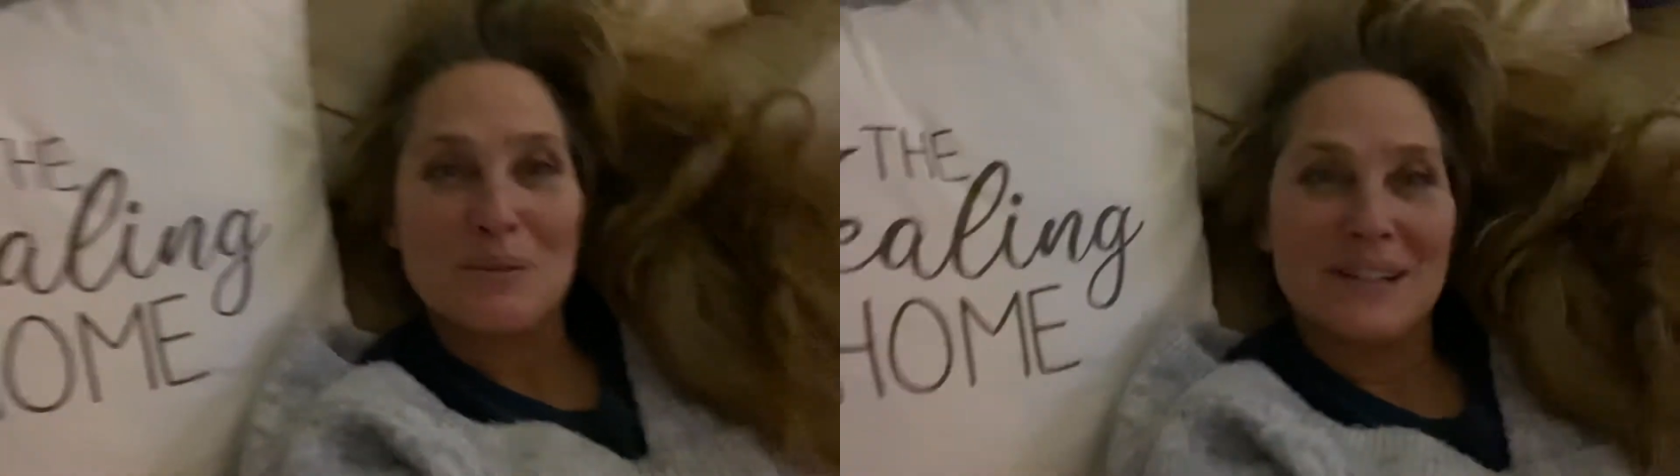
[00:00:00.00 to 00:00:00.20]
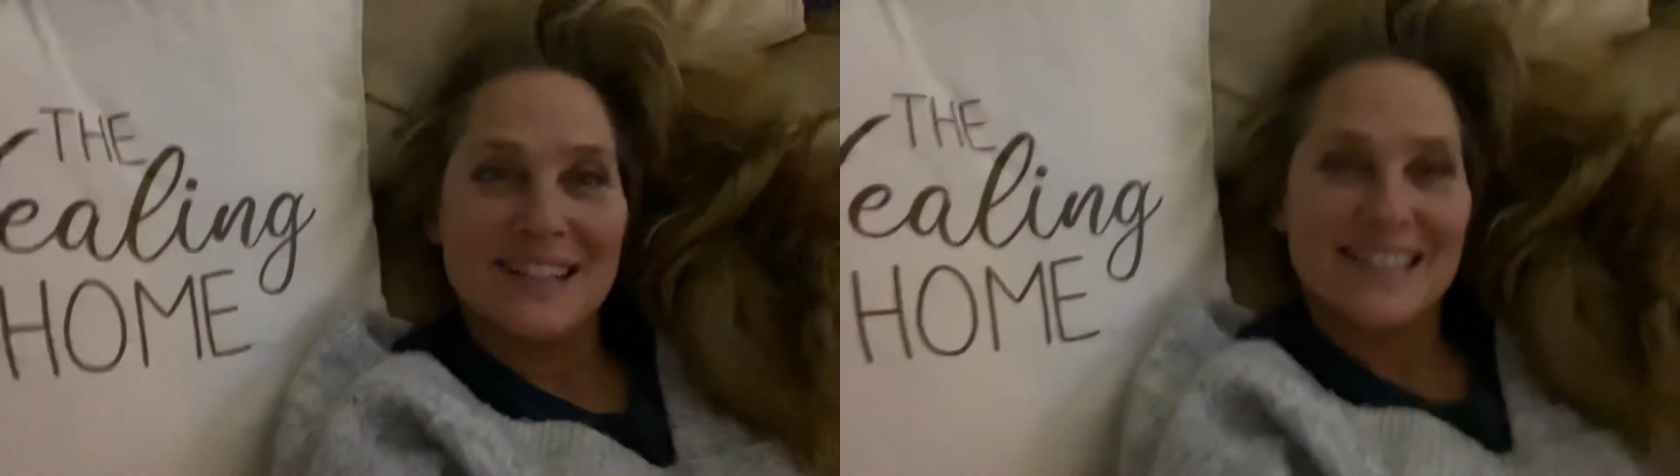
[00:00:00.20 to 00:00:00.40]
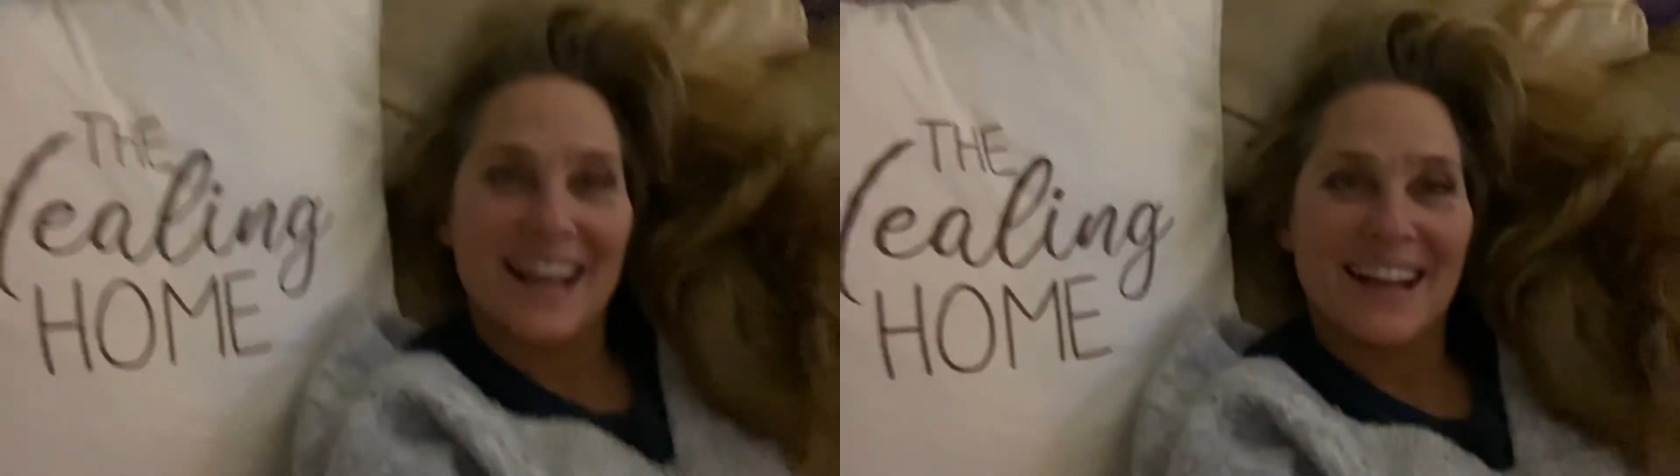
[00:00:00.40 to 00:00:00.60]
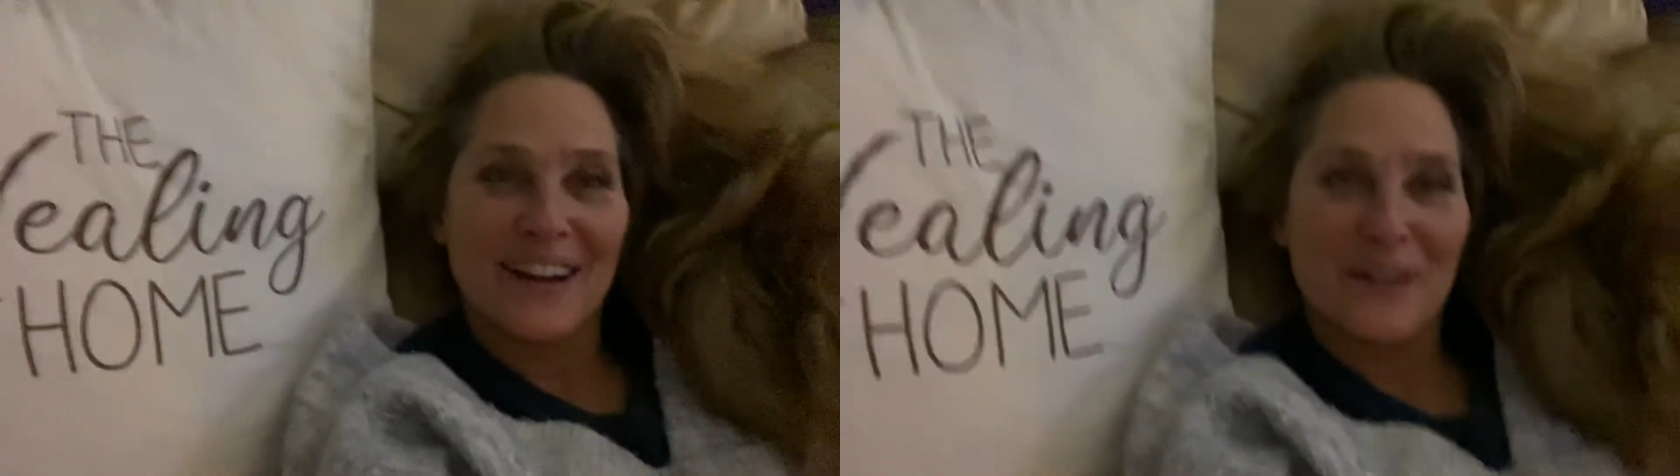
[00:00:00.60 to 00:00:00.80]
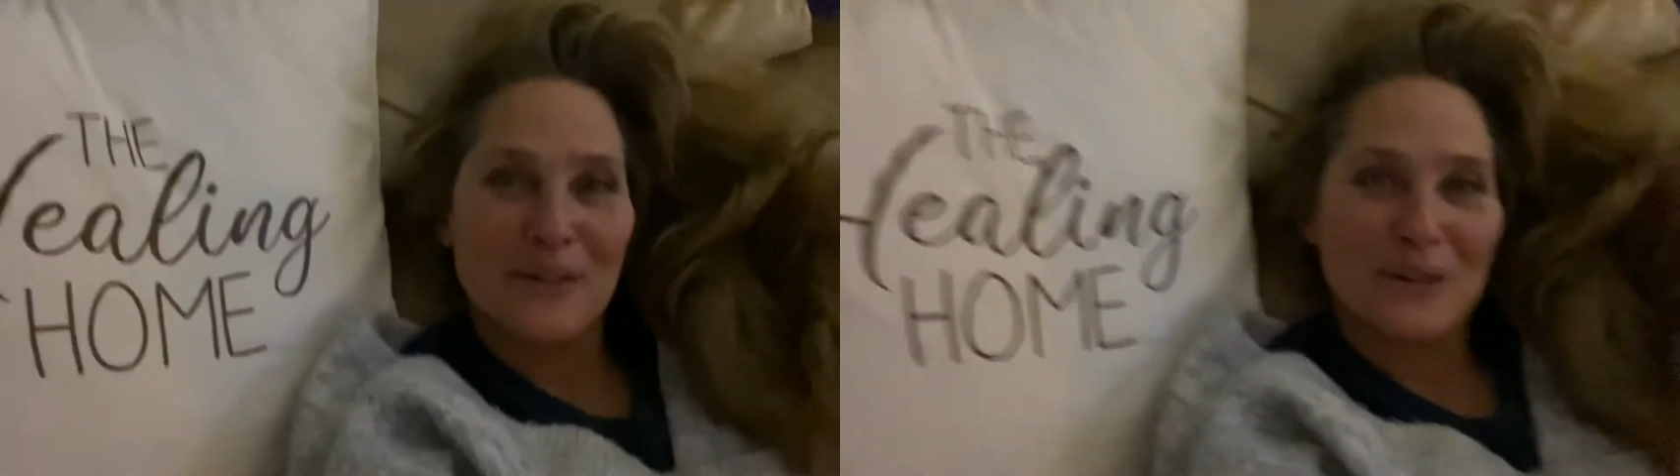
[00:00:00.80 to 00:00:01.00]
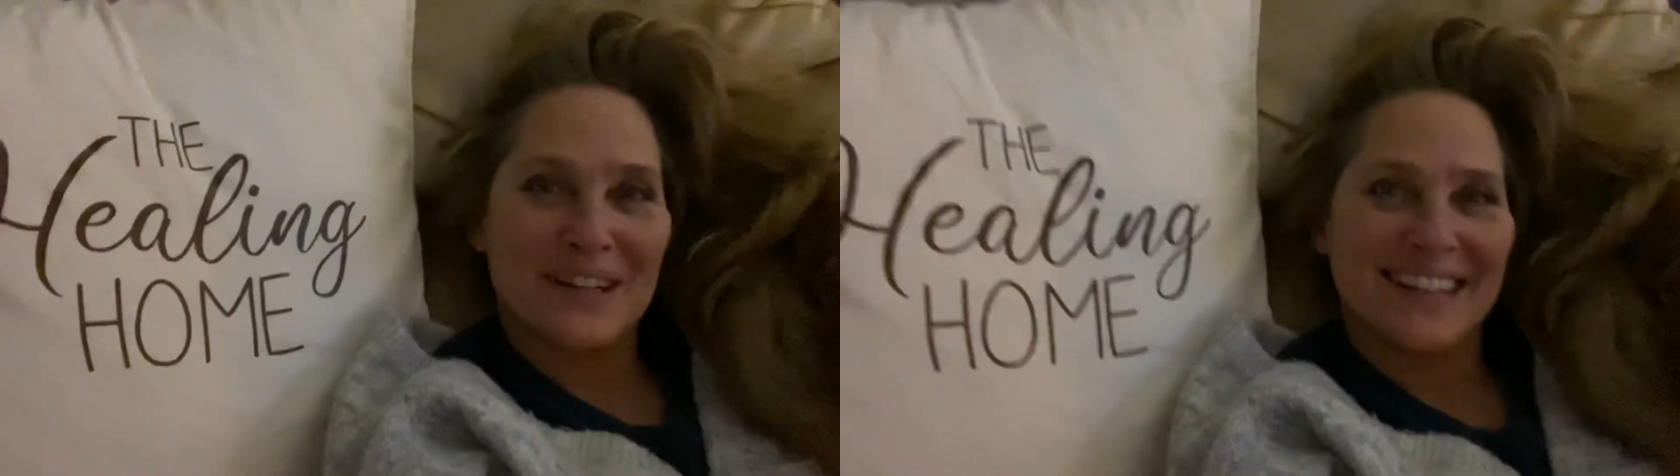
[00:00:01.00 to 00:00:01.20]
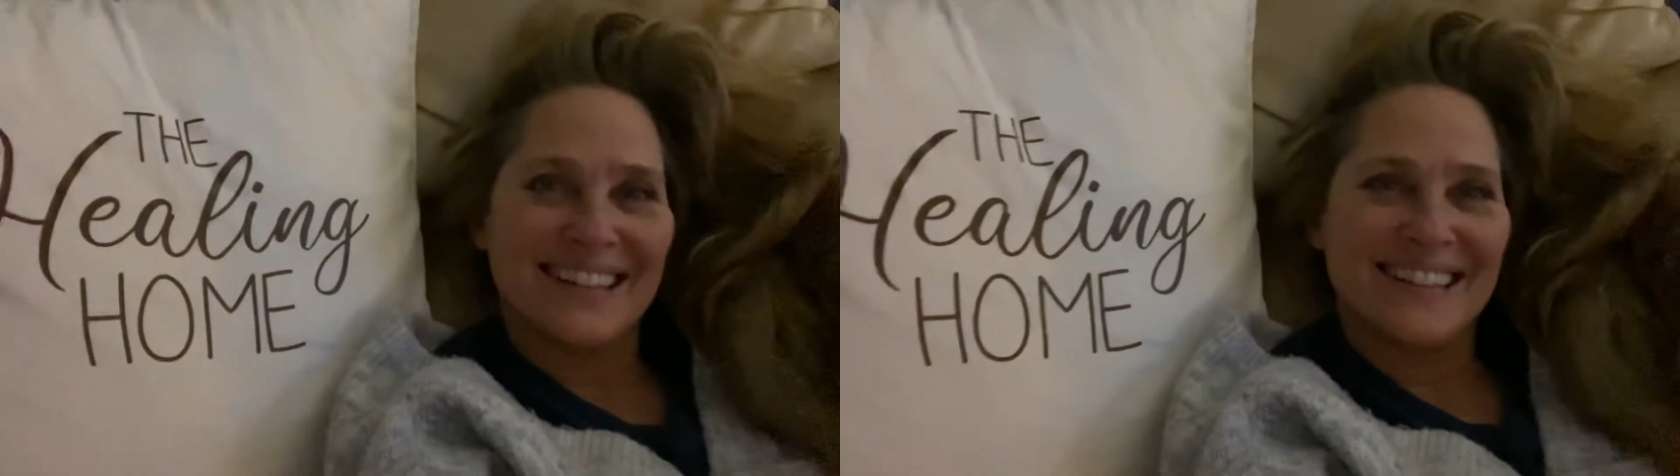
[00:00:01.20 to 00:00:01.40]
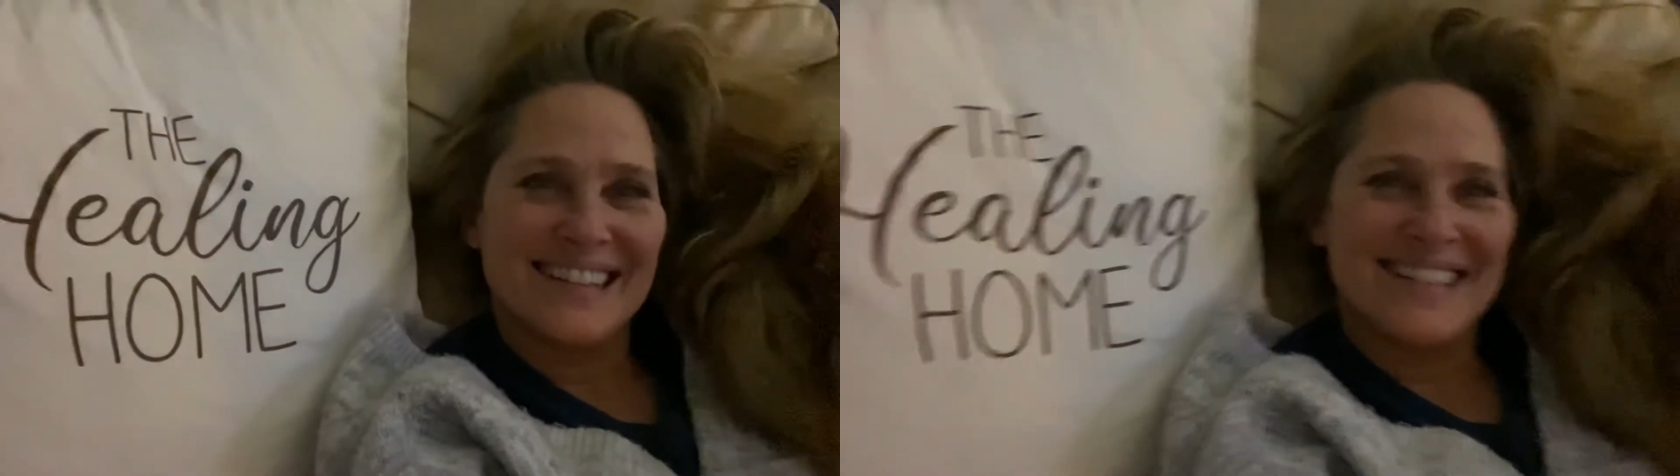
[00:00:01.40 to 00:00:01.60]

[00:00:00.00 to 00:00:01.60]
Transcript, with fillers: to take care of their kids